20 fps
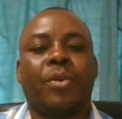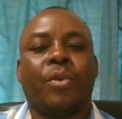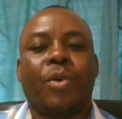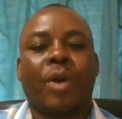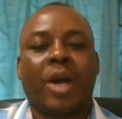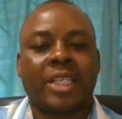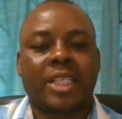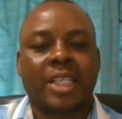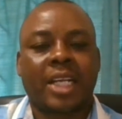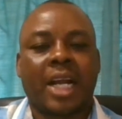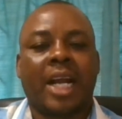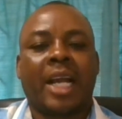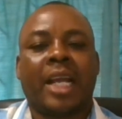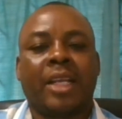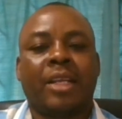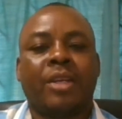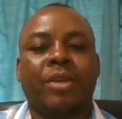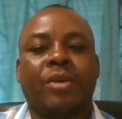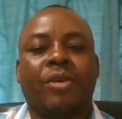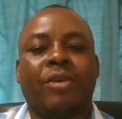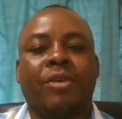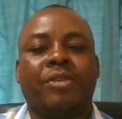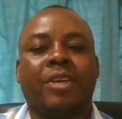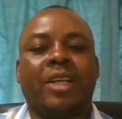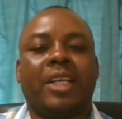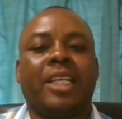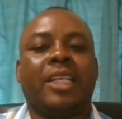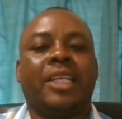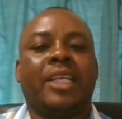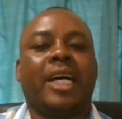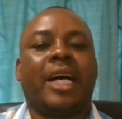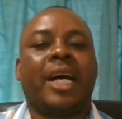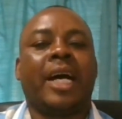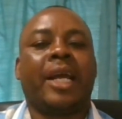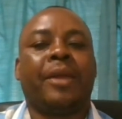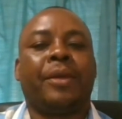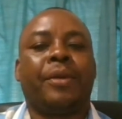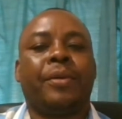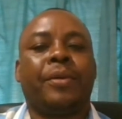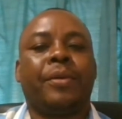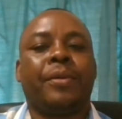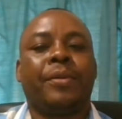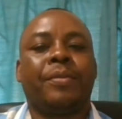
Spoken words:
what kind of a leader are you?